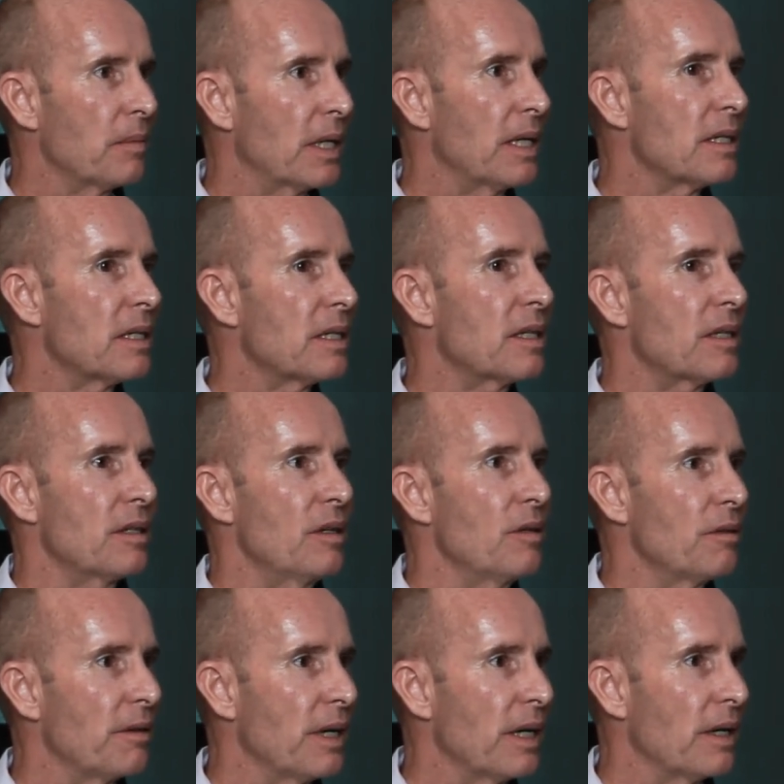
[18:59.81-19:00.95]

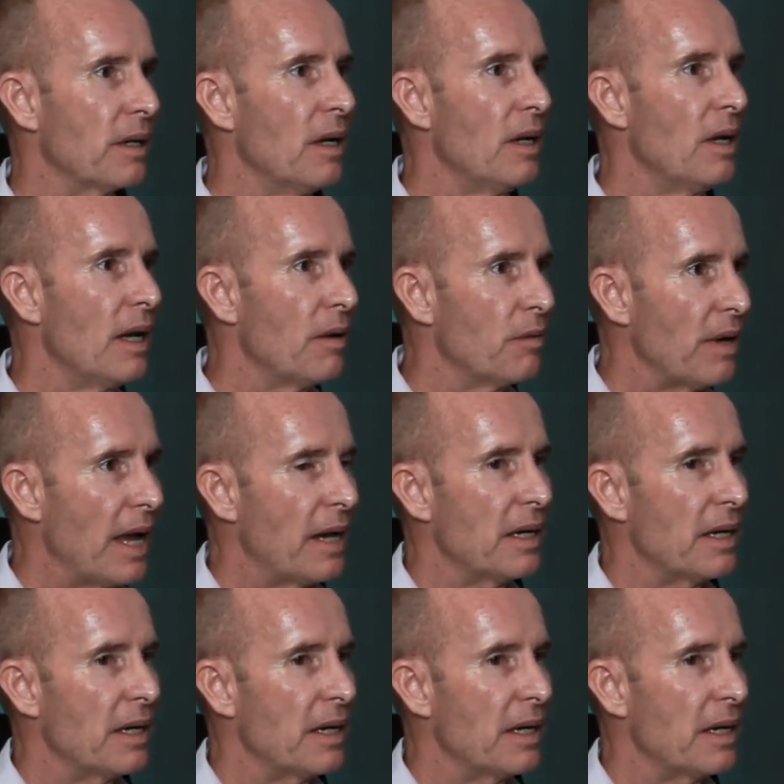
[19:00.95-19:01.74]
considering at